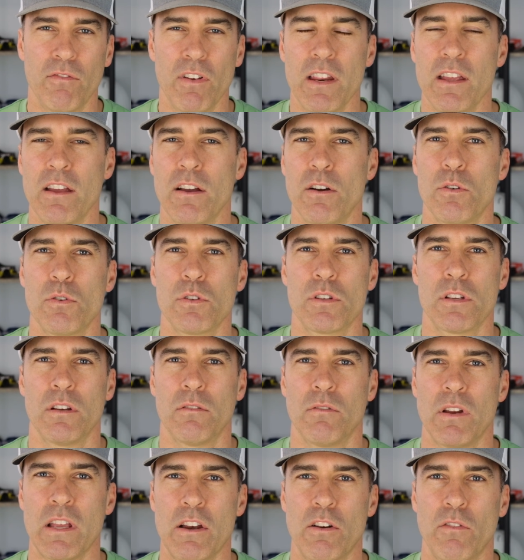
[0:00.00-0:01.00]
videos
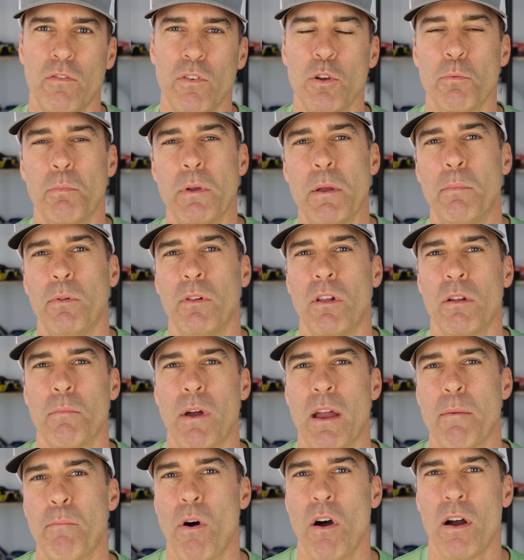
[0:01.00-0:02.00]
and interviewing people on
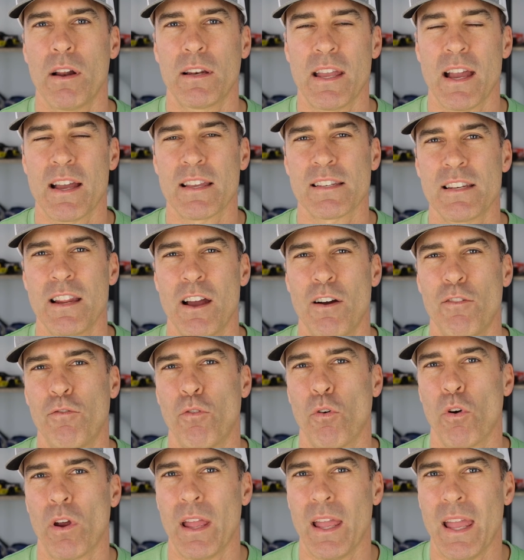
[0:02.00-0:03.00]
my podcast now
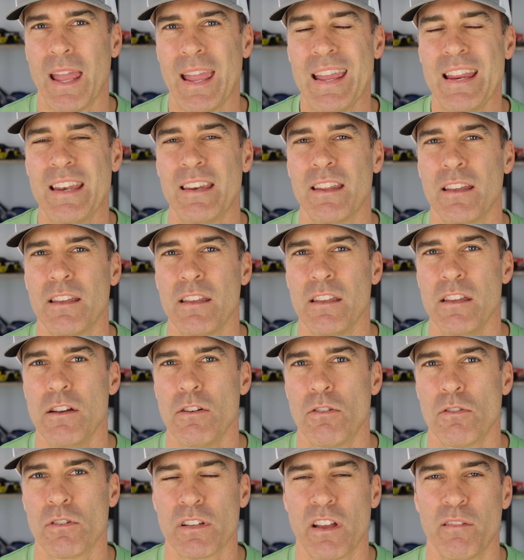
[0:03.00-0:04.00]
for 8
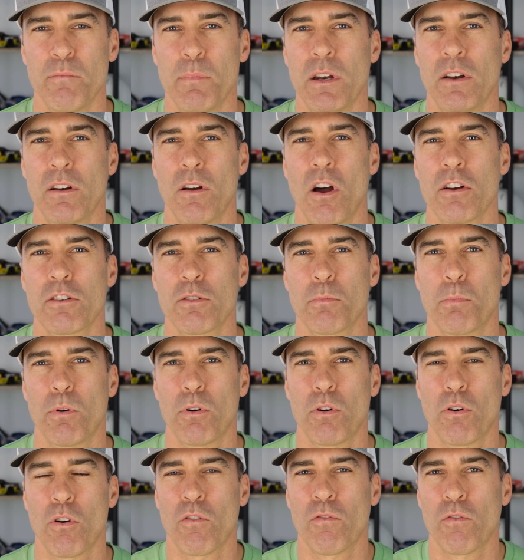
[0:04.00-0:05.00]
years. I've been an
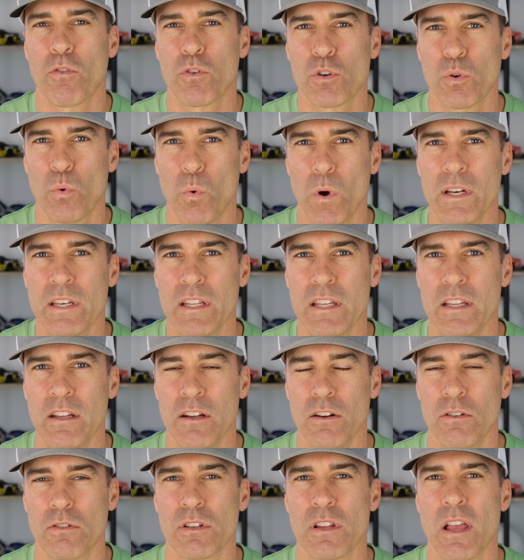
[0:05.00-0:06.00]
entrepreneur for 20
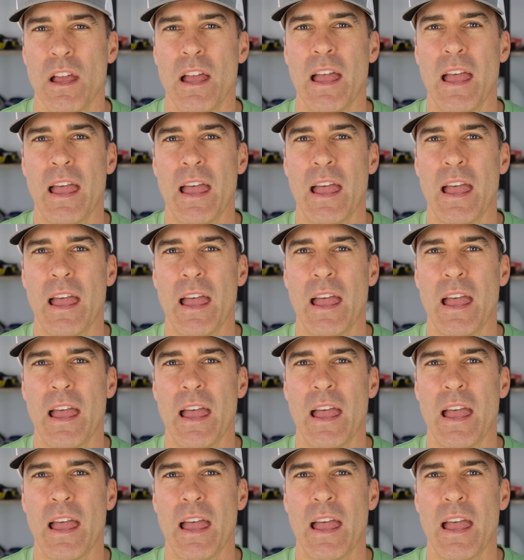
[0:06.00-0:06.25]
years.